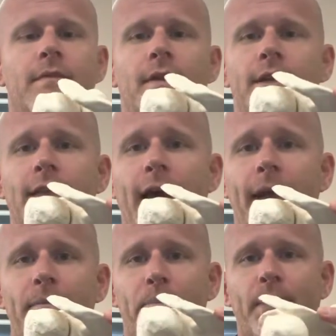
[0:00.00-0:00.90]
like
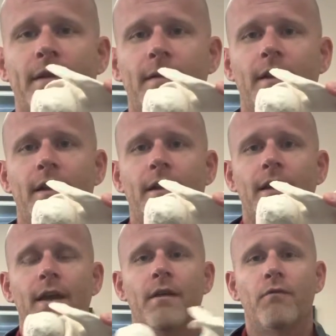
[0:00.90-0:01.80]
that,
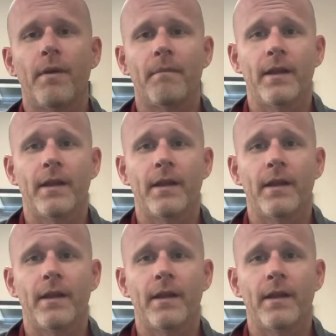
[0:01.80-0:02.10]
and ripped